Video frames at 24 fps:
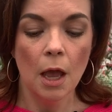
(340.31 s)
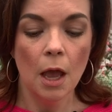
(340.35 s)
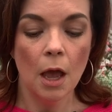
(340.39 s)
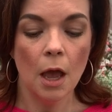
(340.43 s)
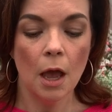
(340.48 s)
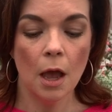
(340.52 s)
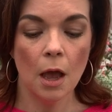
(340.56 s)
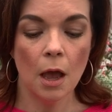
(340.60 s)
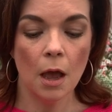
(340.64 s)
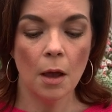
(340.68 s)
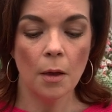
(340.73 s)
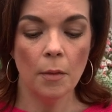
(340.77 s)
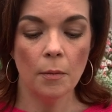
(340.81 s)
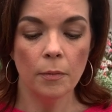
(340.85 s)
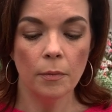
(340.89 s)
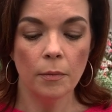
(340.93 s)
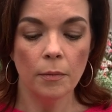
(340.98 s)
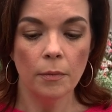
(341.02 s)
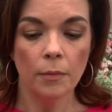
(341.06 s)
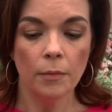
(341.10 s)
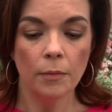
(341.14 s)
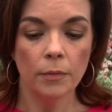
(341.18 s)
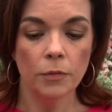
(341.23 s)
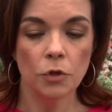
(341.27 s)
Um,
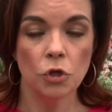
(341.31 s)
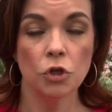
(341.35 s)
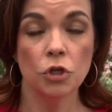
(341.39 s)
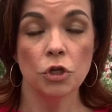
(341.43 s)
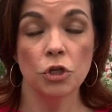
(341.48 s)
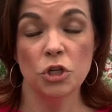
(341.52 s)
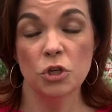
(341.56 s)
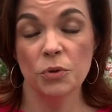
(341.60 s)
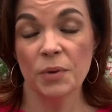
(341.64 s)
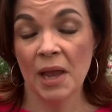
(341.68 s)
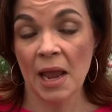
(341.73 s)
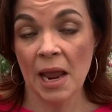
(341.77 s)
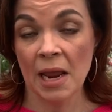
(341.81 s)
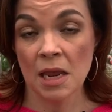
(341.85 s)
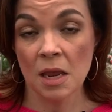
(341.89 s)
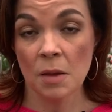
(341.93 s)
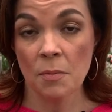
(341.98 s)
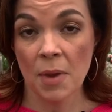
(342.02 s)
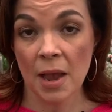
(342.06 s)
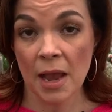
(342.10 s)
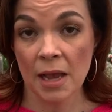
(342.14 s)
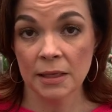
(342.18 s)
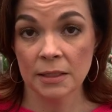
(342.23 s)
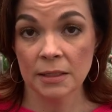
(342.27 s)
you could do a hanging
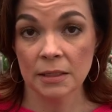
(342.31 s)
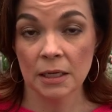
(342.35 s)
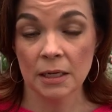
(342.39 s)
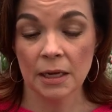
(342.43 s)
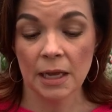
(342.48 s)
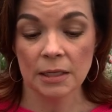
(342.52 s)
basket,